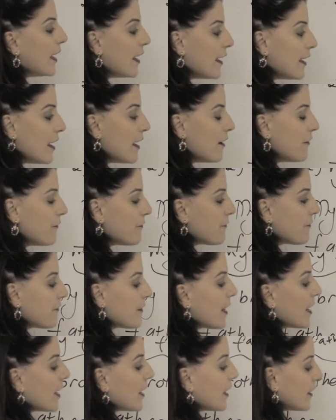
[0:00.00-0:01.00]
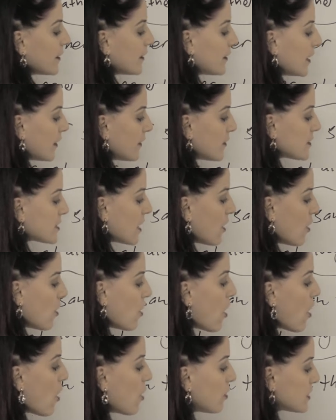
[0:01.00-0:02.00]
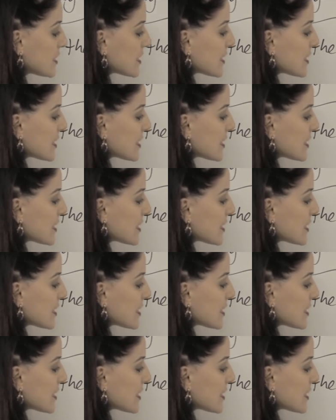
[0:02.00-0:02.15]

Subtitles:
if there is a whole